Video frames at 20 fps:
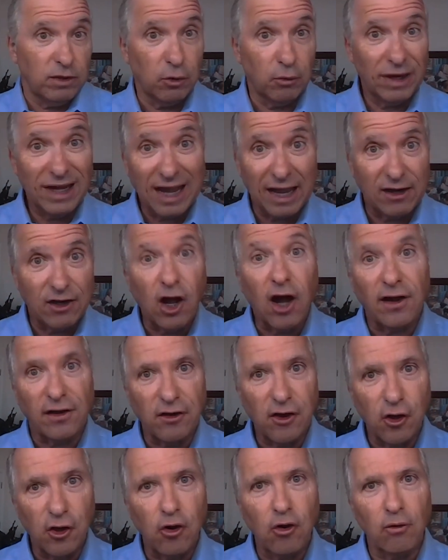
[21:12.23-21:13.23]
we had not
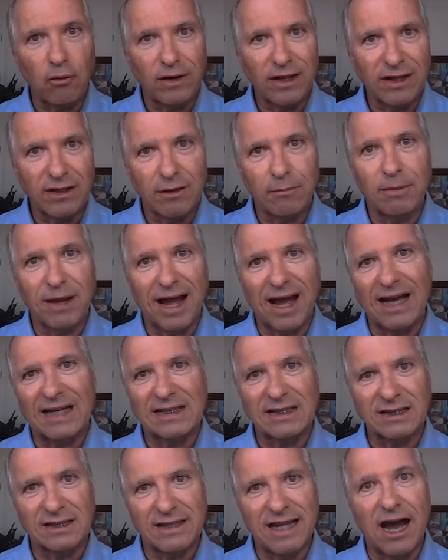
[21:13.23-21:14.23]
known in the
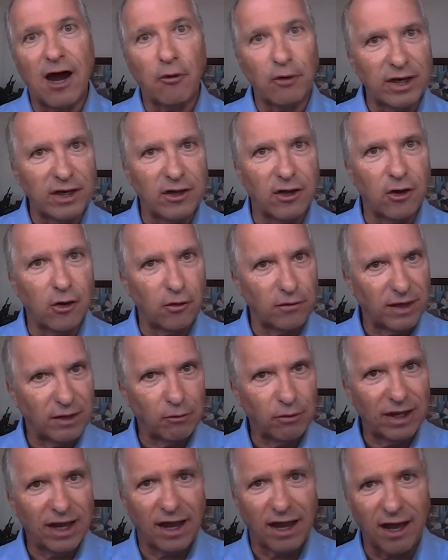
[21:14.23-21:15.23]
past, and now we know
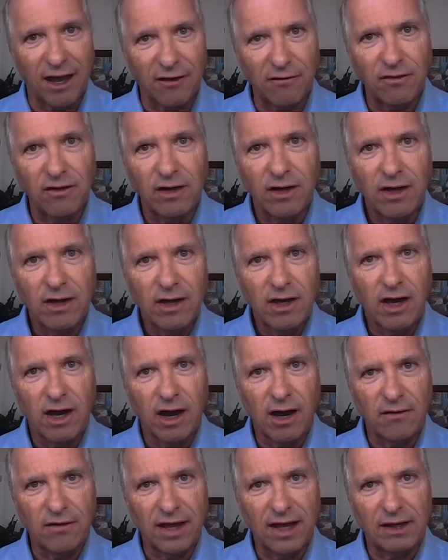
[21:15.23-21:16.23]
that we have
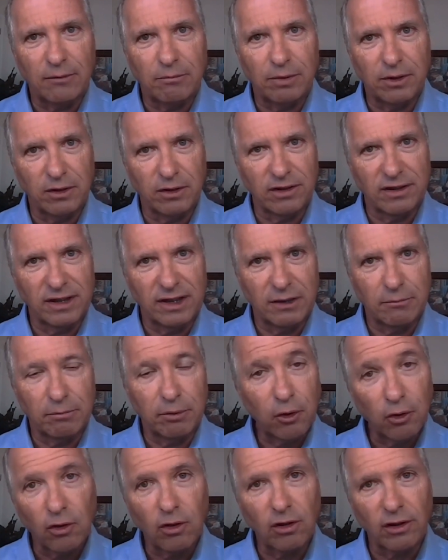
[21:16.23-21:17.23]
that ability to
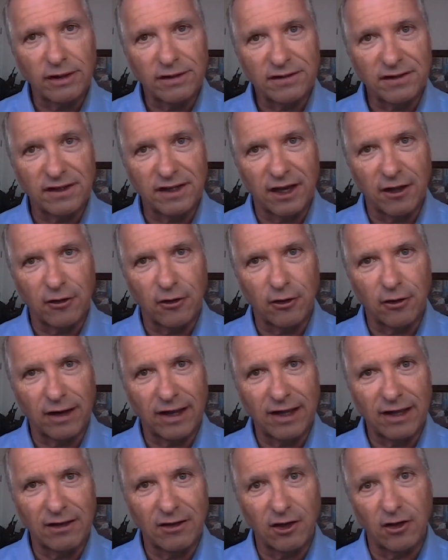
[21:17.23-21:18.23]
pull it together,
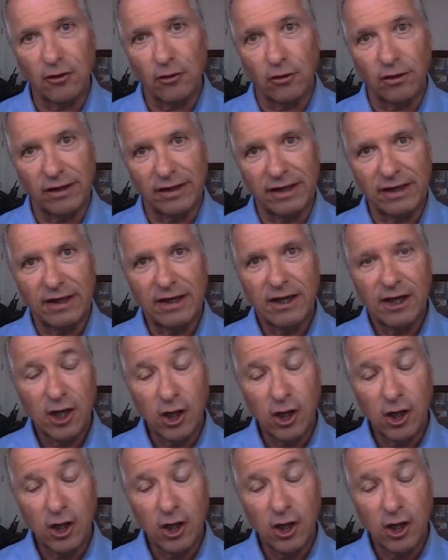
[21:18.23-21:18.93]
and not only